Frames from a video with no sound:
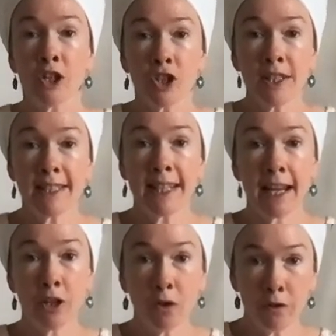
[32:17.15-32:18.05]
just
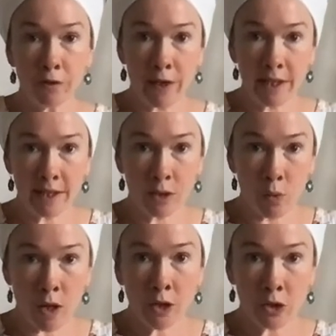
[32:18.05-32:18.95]
stack your fists
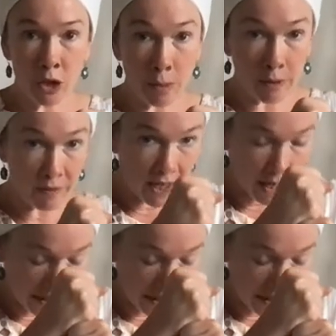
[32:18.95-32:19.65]
one on top of the